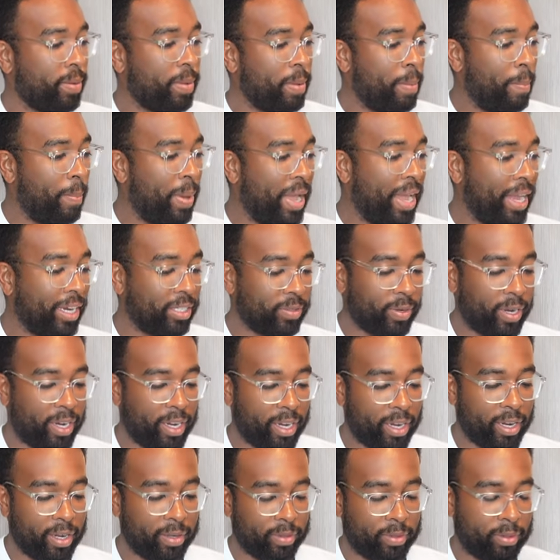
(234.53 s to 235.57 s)
bags right
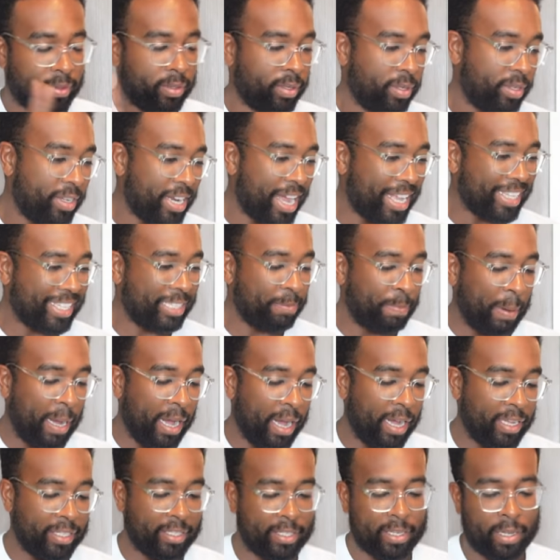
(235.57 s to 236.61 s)
here, not
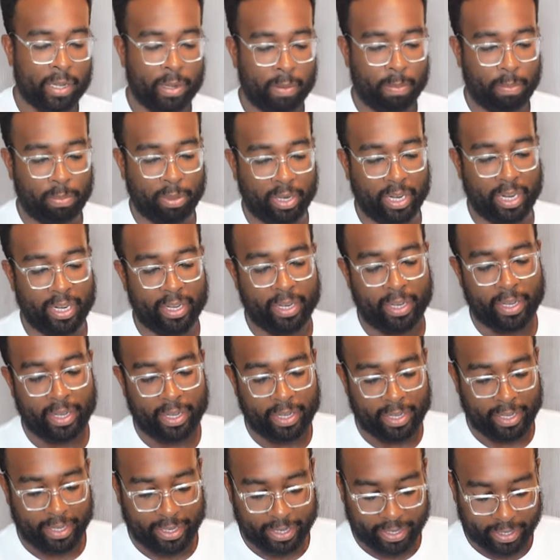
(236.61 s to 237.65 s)
spawns. But
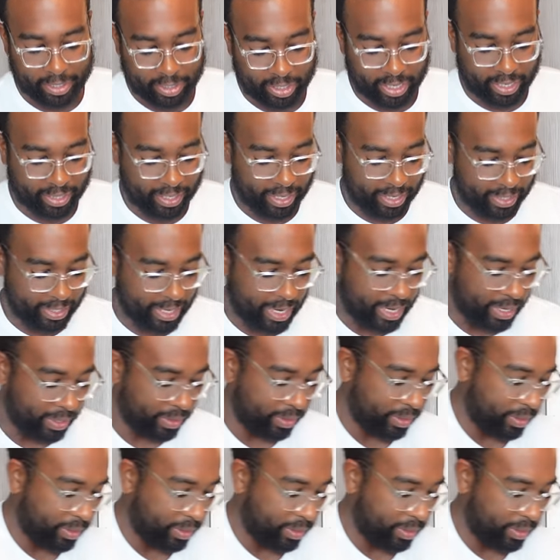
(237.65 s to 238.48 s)
check these out.